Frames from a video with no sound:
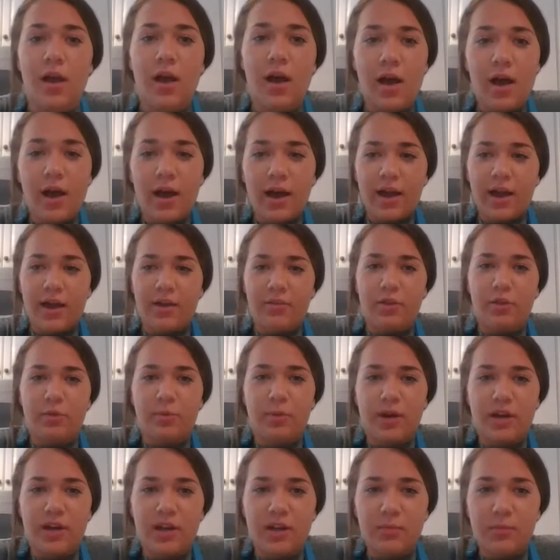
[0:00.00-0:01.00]
Hi
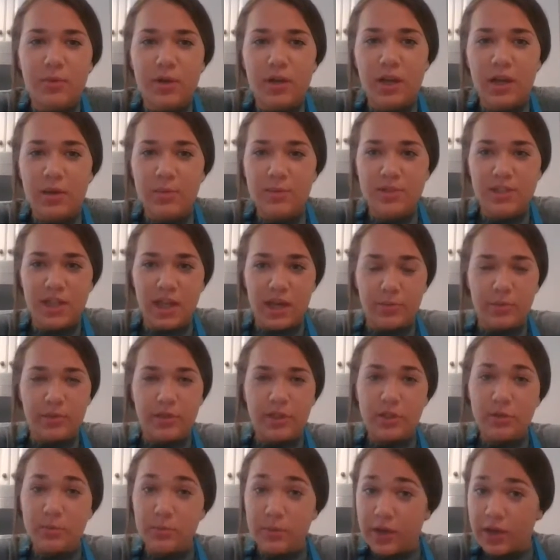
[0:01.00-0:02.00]
everybody, my name is
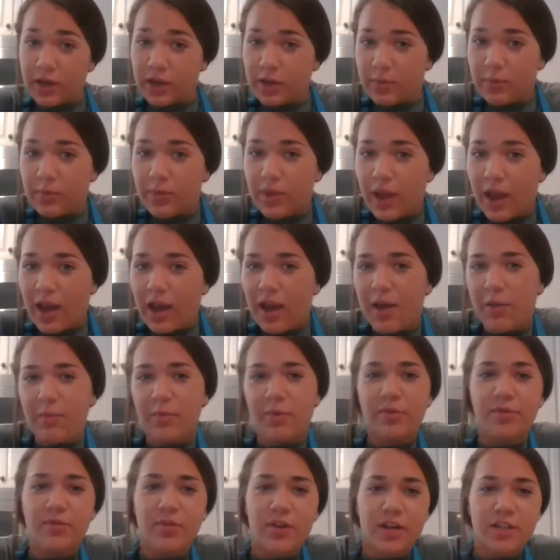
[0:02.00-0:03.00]
Abigail Mingham. I am
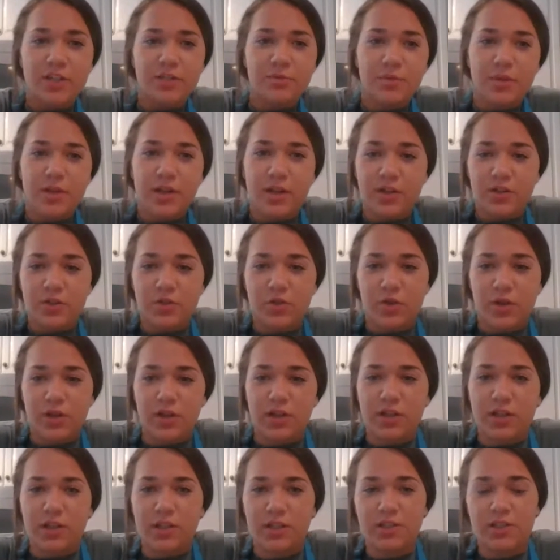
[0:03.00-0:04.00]
a freshman at
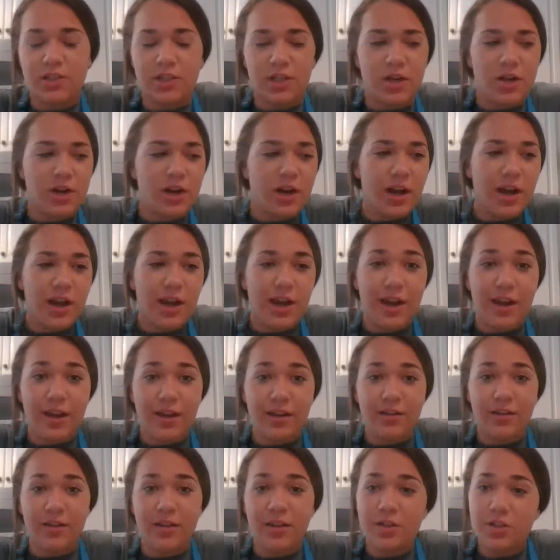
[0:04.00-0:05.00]
Jordan this year,
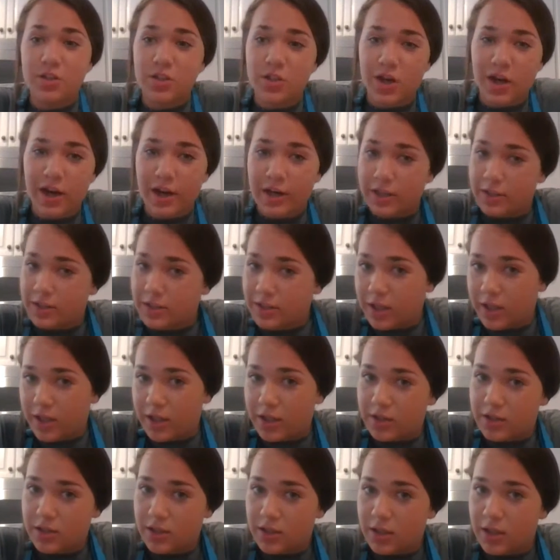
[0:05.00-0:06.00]
and this year I
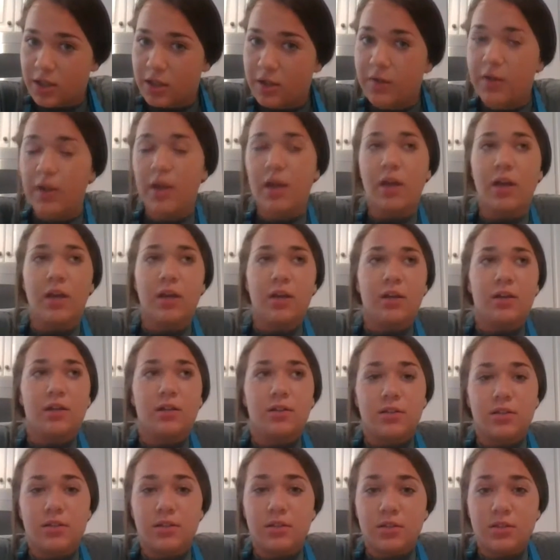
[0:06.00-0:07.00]
decided to
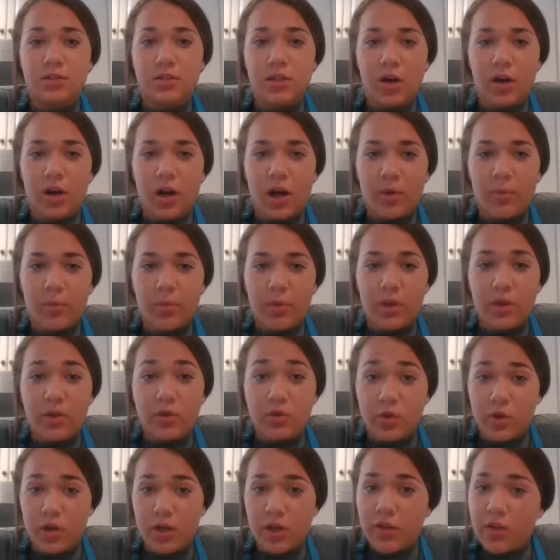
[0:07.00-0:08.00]
start up
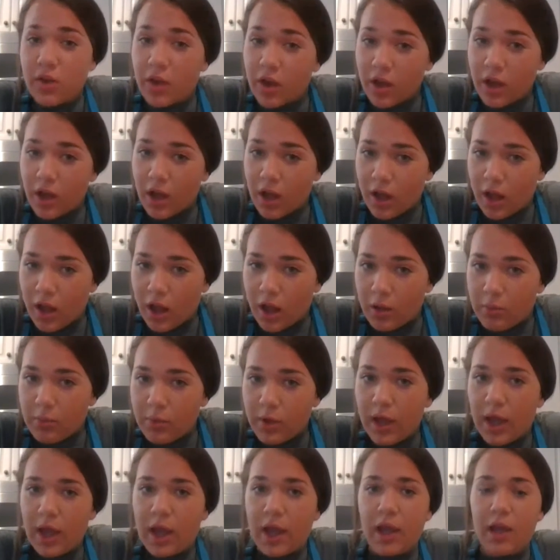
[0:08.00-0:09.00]
Jordan's Cooking Club,
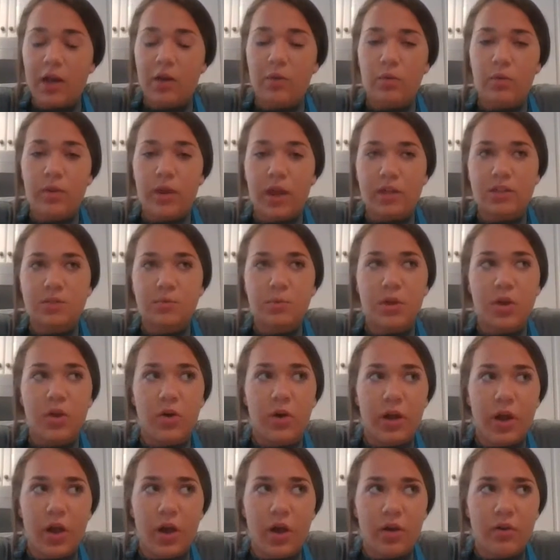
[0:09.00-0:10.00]
and that's been
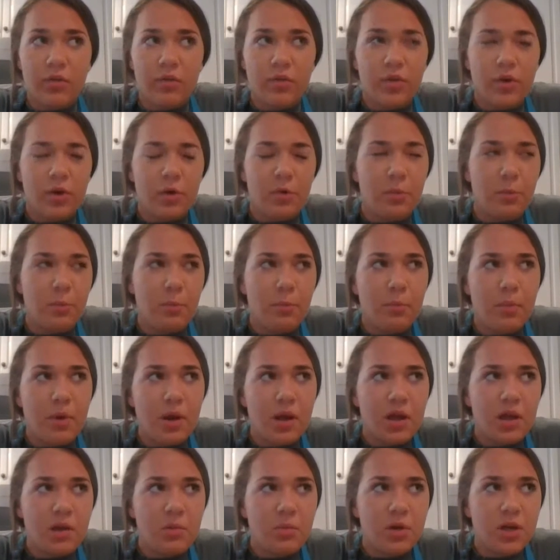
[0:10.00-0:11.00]
going on for
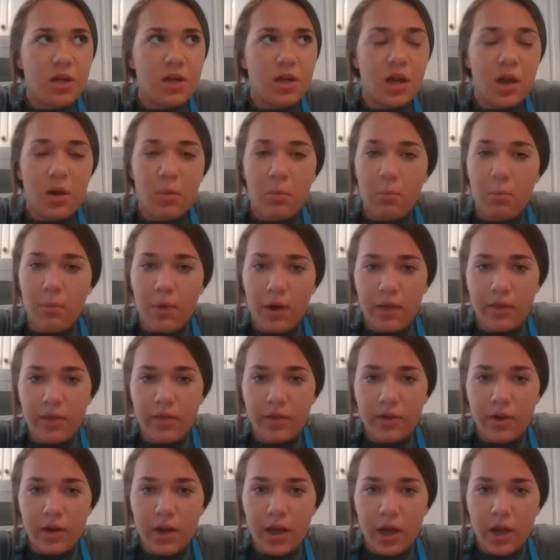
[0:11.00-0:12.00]
maybe a month
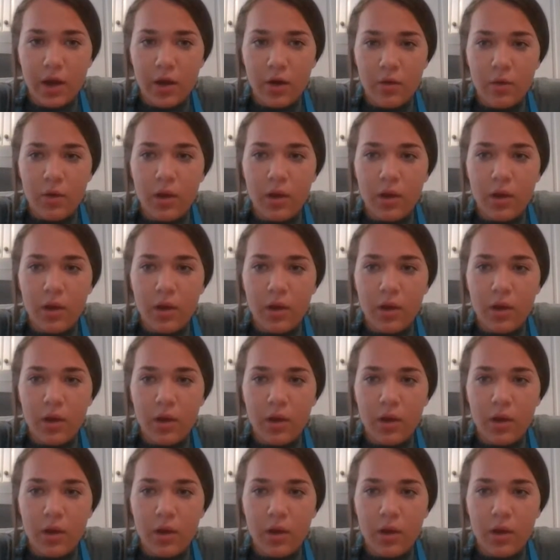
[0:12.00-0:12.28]
now.